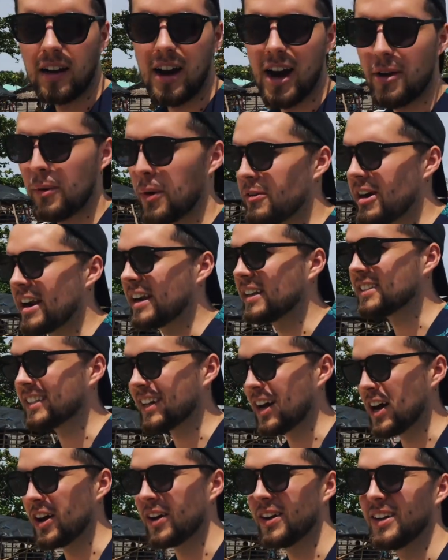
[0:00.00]
All right, we're ready
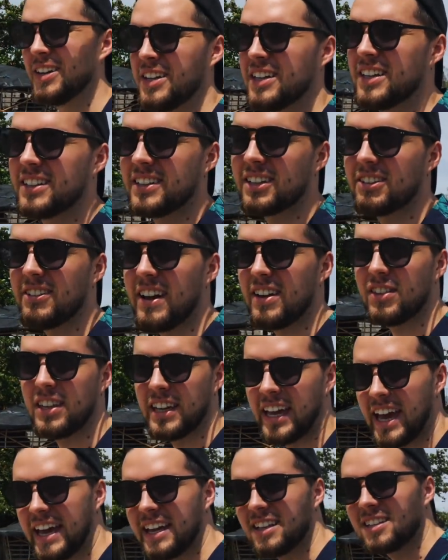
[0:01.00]
to go. The great
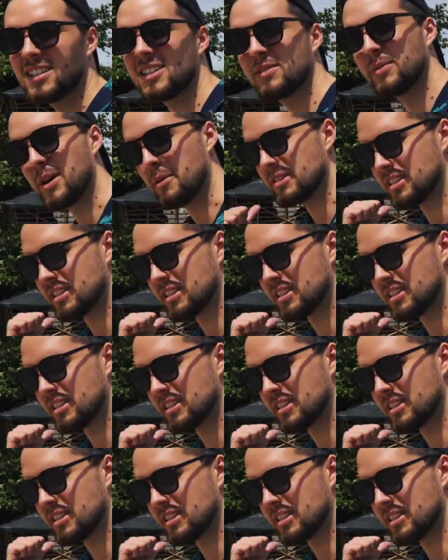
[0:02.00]
thing is, where